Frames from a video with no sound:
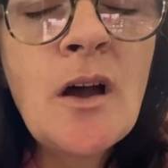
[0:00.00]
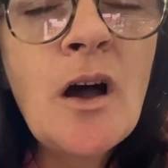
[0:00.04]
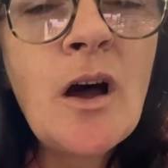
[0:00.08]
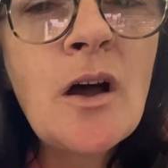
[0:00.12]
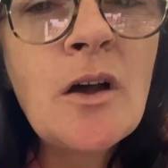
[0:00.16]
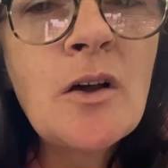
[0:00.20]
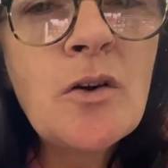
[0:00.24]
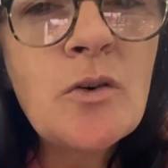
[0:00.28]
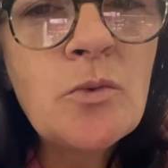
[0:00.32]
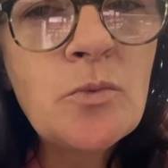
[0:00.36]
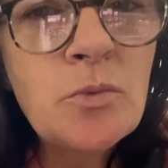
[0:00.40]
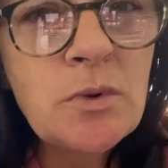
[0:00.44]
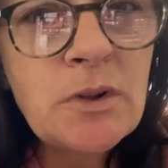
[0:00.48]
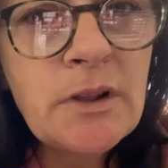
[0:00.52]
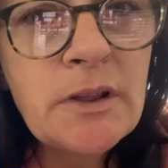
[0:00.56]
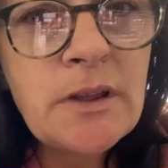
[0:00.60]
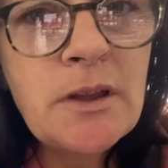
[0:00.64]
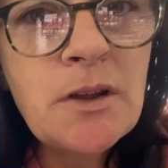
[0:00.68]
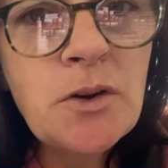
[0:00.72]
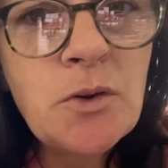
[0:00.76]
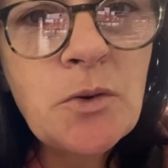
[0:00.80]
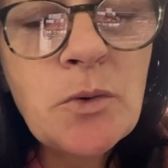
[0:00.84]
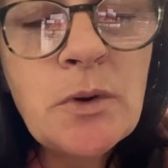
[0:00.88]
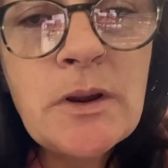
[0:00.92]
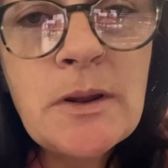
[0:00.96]
I got really
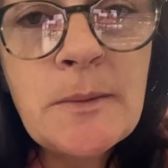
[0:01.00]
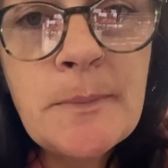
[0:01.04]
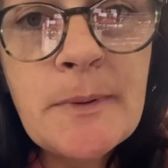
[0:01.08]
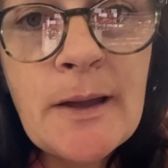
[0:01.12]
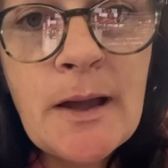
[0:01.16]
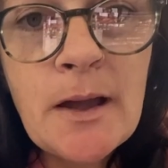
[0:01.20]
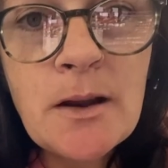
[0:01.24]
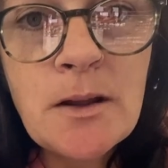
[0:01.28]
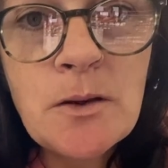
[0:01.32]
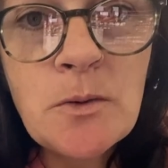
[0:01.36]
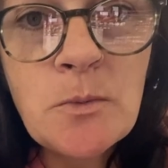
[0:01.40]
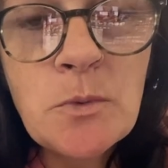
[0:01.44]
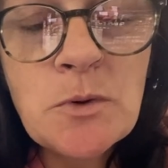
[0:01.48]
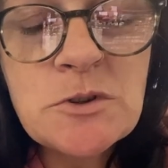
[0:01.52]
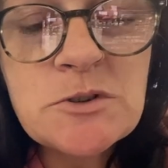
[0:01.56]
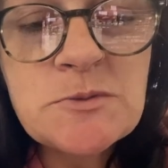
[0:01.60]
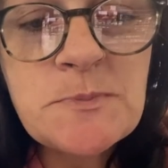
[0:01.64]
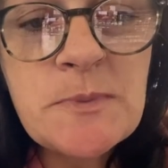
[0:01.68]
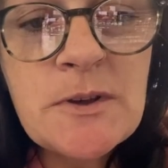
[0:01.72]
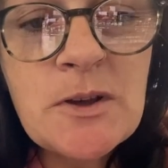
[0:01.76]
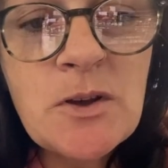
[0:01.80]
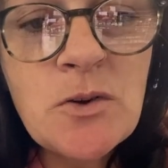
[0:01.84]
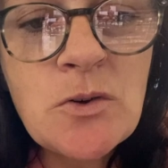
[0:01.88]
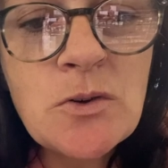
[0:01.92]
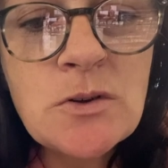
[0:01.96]
annoyed about it was
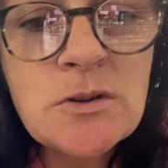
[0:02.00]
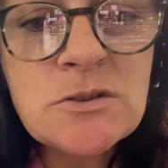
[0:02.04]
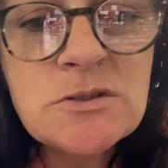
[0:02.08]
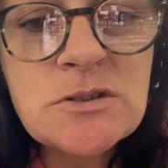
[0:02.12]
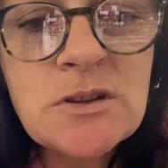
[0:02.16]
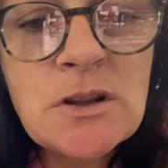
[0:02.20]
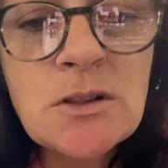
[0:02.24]
because